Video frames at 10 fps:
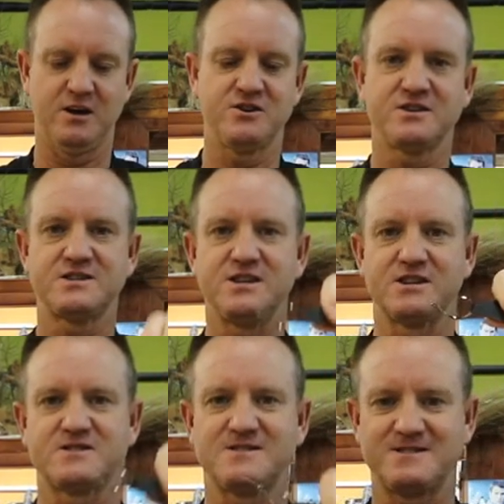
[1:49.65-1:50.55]
And you can see
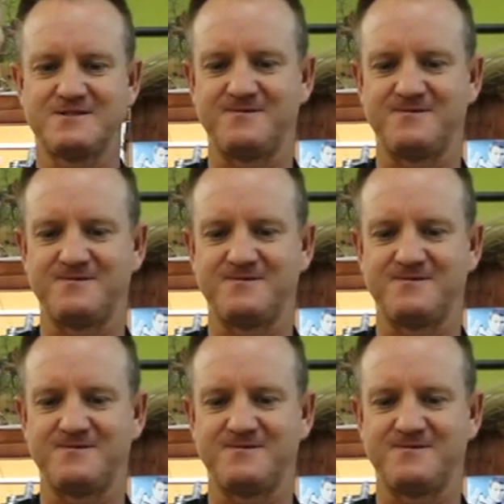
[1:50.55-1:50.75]
it's, it's